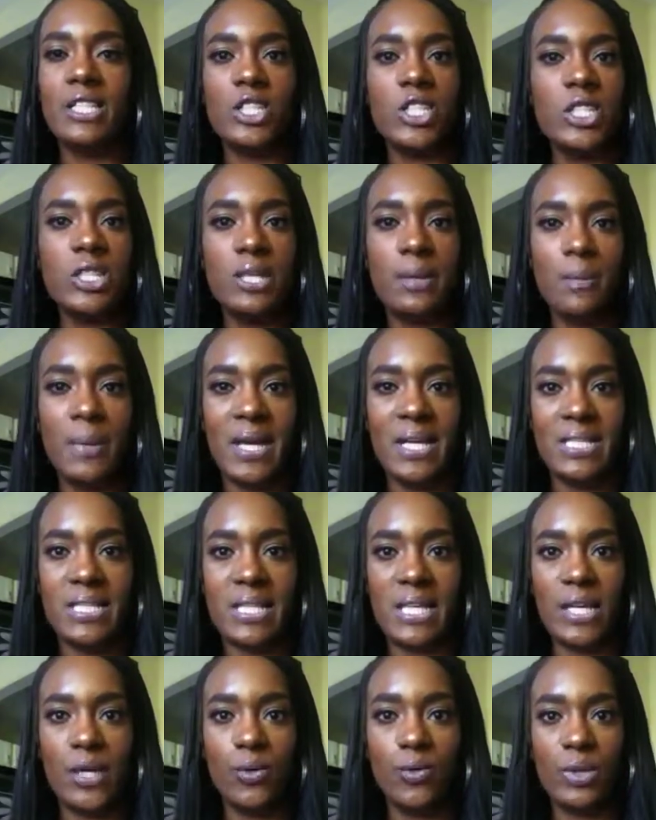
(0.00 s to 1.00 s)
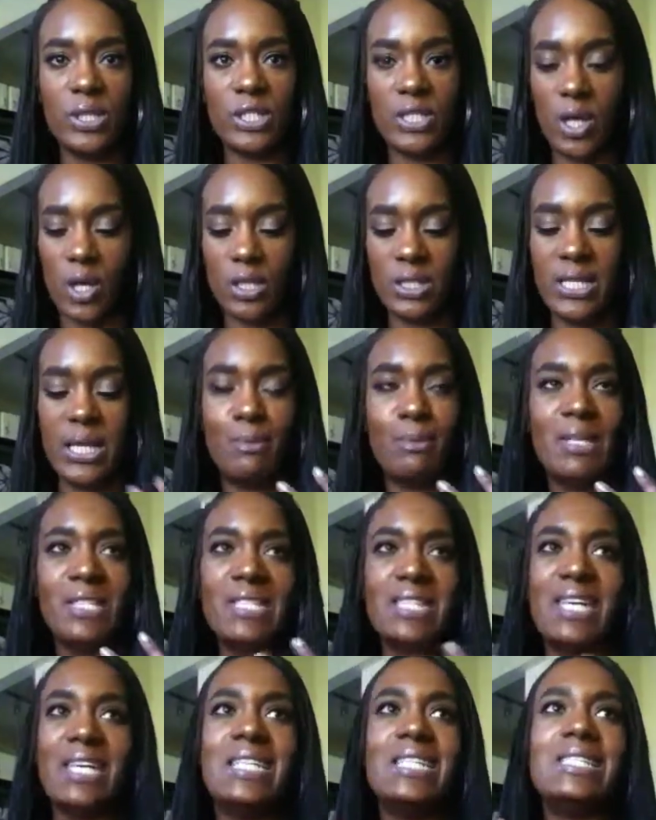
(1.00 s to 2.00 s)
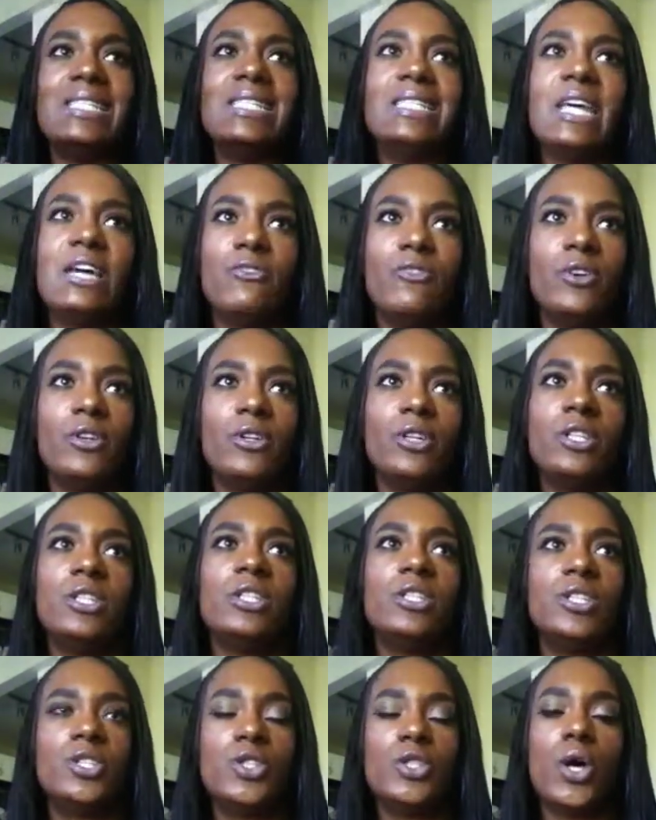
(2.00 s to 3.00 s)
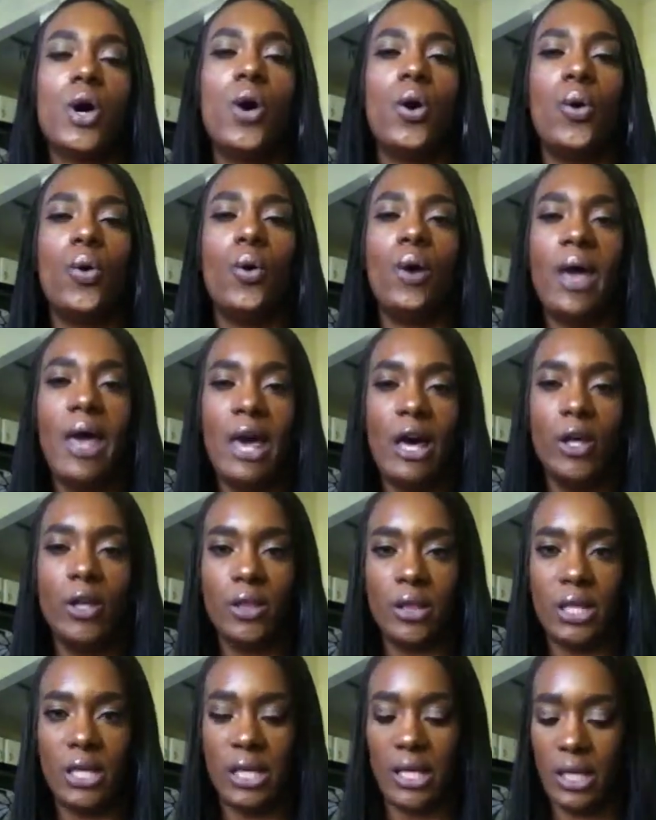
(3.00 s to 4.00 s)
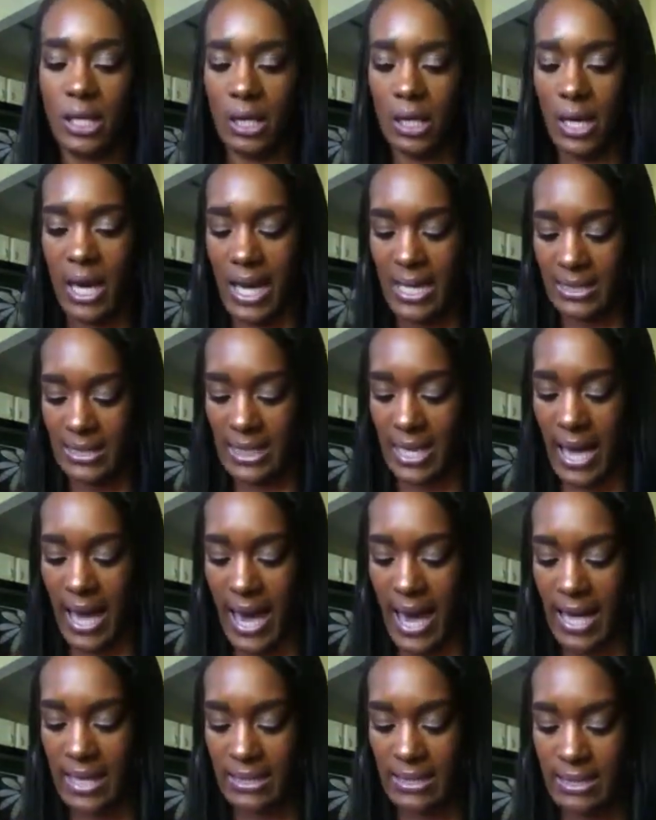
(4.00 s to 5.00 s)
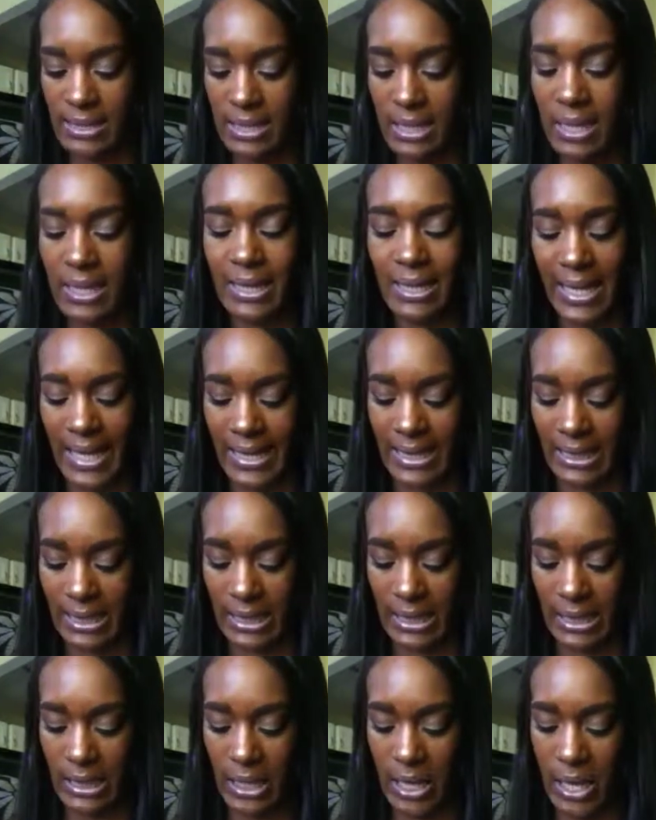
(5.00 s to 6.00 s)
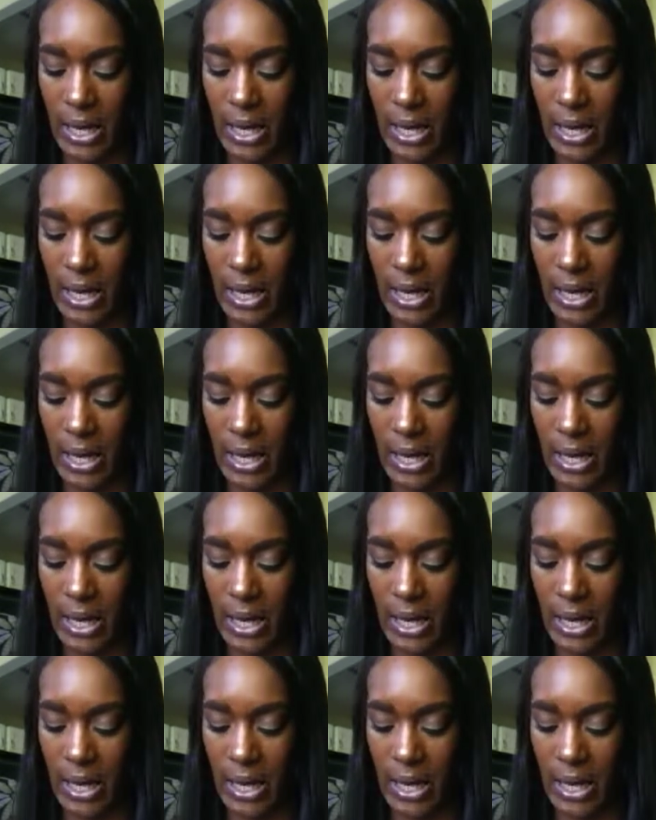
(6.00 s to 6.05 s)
just amazing results. Like, my skin has never looked so healthy as it has lately.